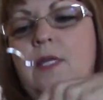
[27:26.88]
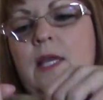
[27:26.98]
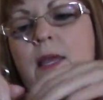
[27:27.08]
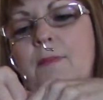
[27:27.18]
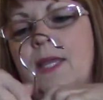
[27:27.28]

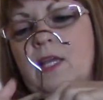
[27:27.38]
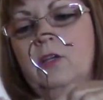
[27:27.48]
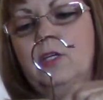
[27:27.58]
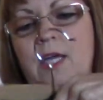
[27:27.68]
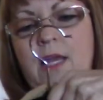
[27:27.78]
and make it
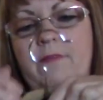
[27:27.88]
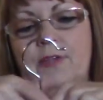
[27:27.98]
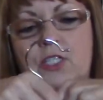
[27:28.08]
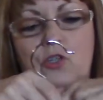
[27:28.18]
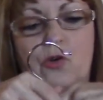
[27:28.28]
look kind of
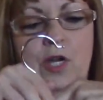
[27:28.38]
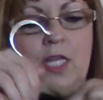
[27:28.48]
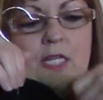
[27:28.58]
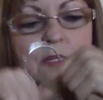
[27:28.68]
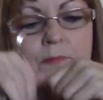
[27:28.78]

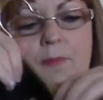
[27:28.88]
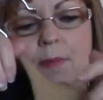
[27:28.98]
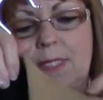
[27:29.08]
Victorian, maybe